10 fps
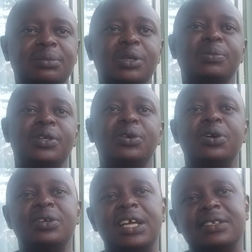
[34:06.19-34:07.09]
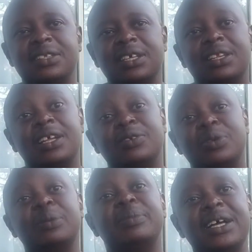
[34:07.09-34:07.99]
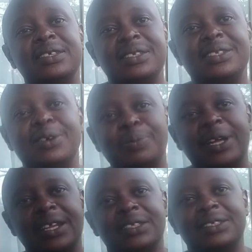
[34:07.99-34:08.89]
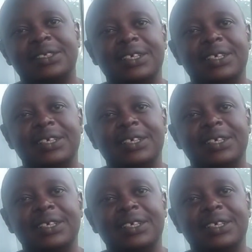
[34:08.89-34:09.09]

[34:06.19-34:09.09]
maybe God has said that we must operate,